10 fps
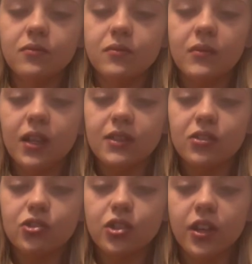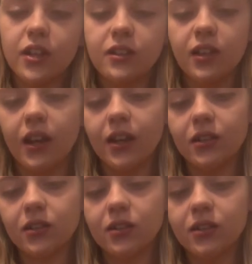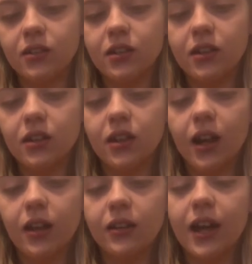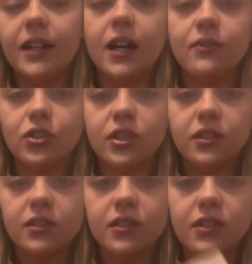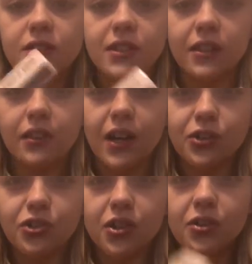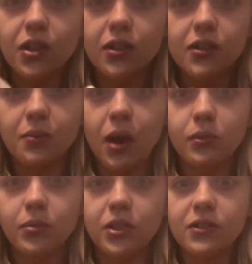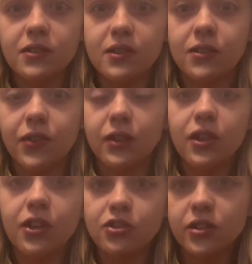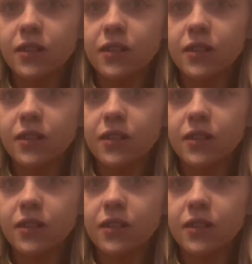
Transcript: It's in shade like light ivory, so this is like a lighter shade. You can also probably use this as a foundation. I've